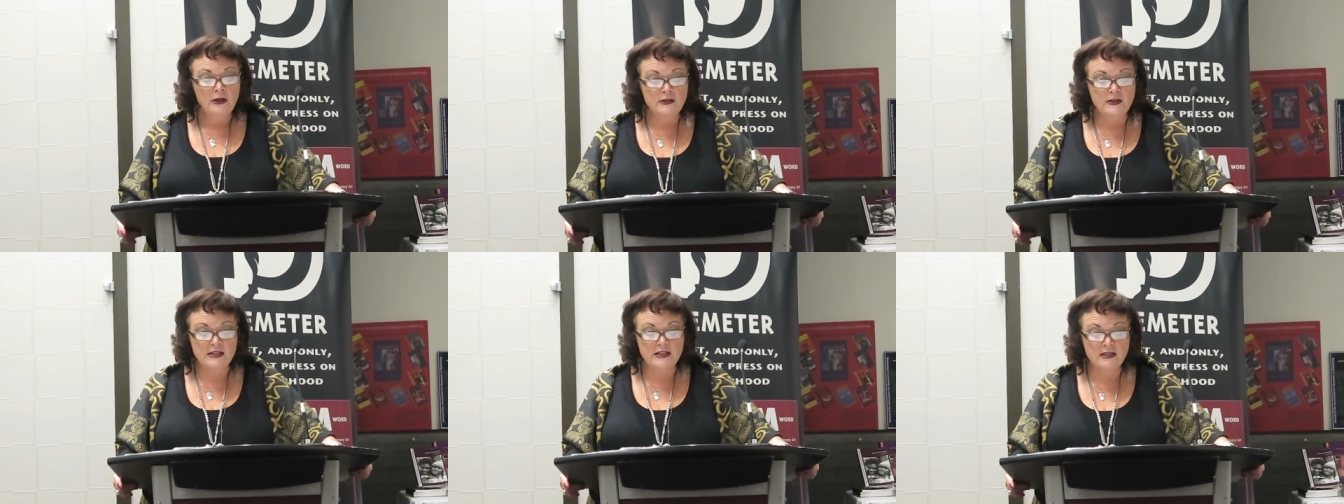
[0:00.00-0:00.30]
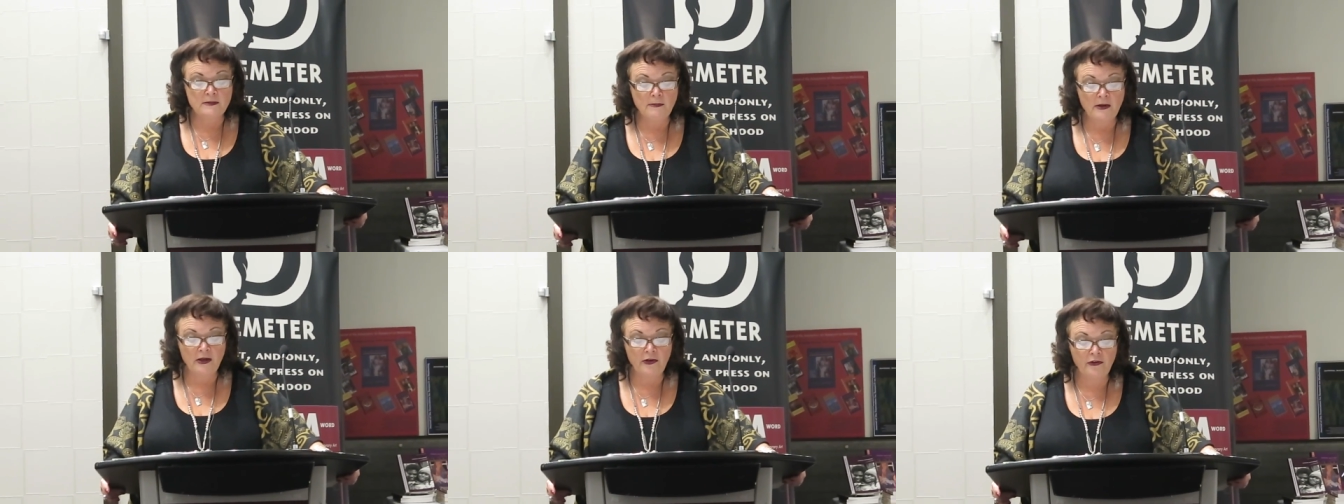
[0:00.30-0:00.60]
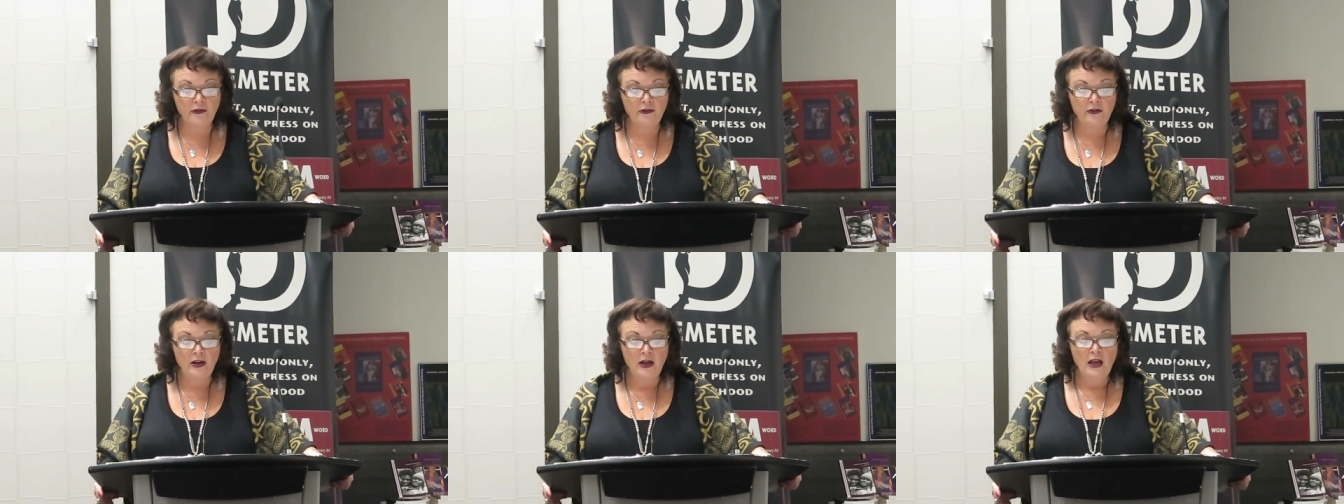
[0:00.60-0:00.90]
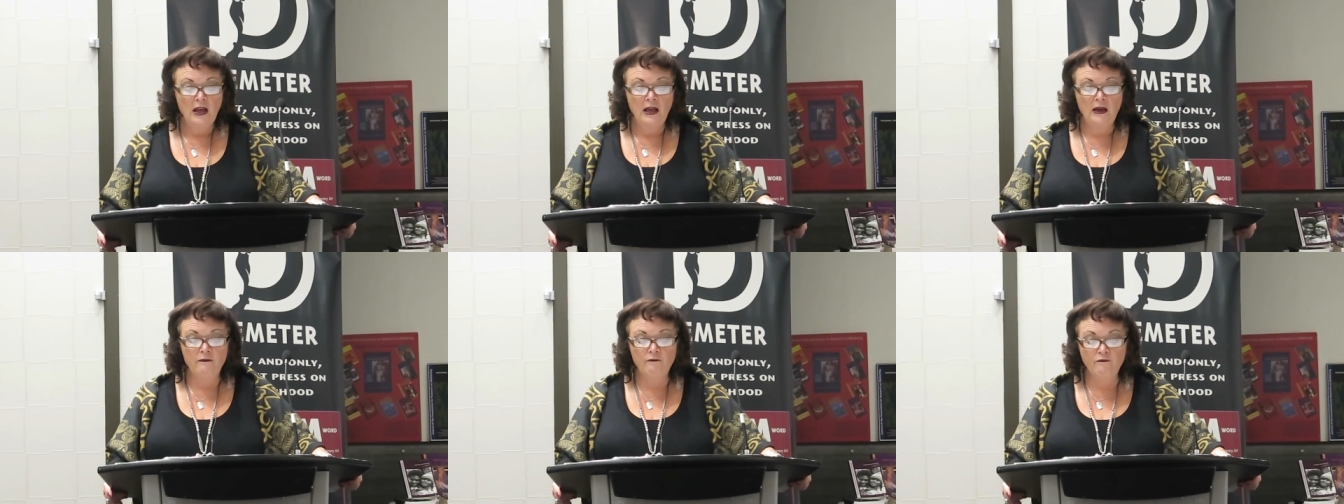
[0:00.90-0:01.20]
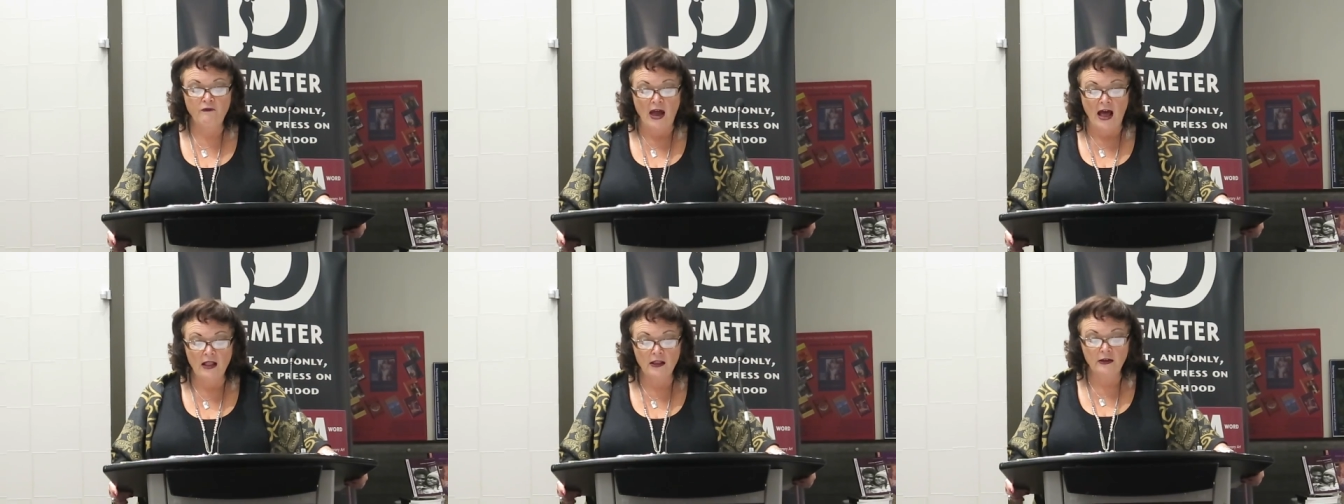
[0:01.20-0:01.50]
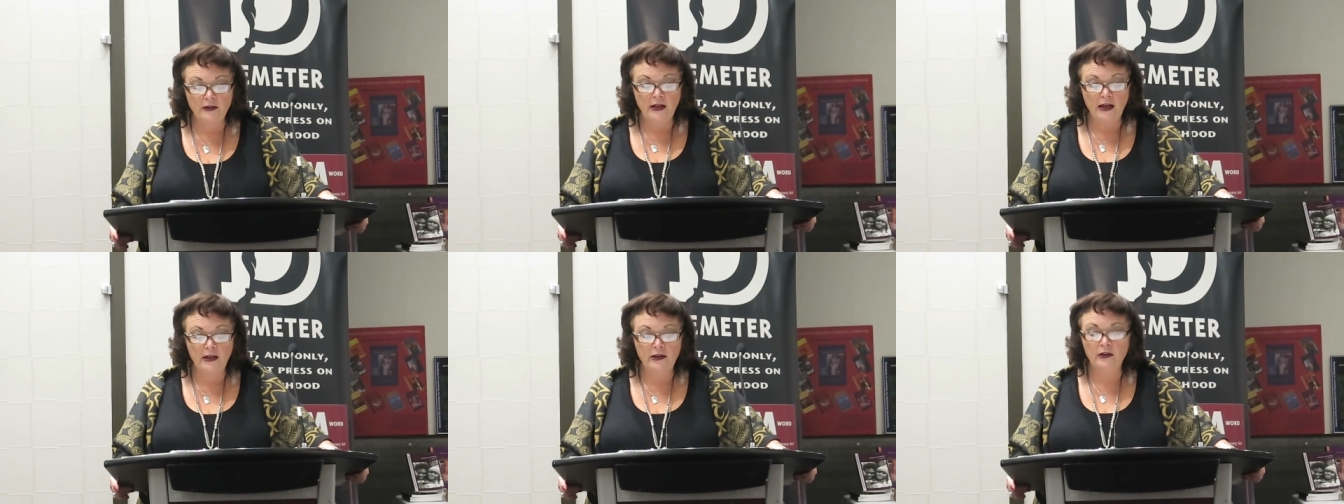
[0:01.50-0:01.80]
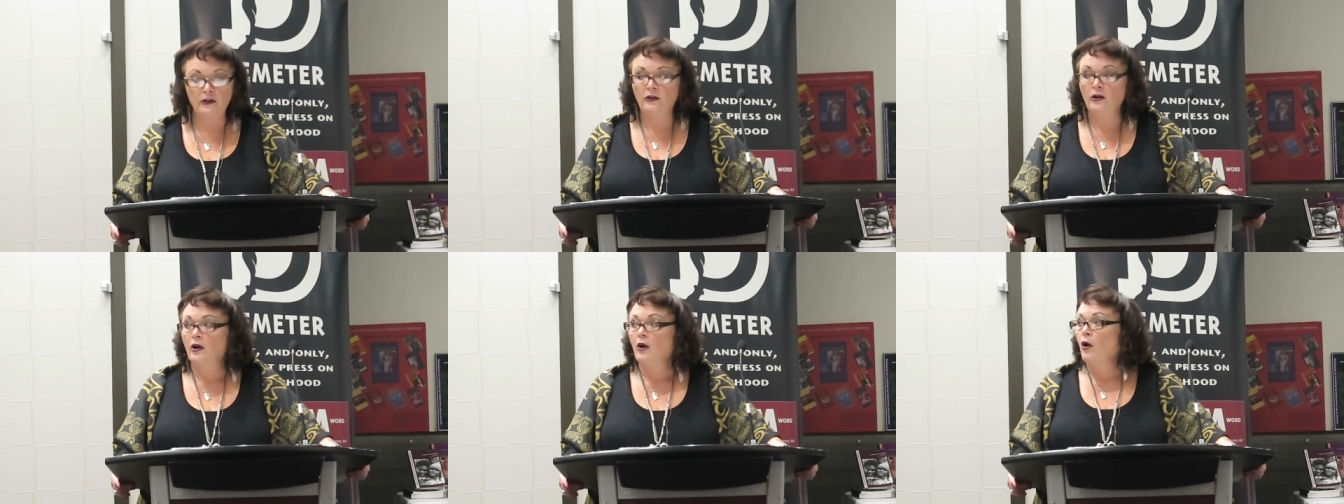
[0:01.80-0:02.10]
dismissed,
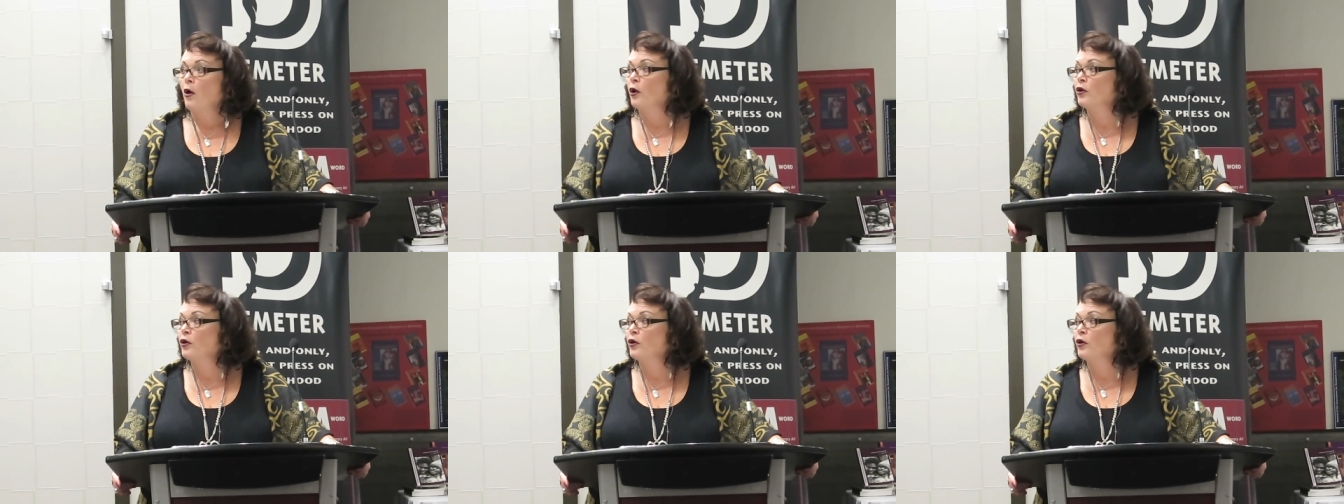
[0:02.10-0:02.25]
invalidated,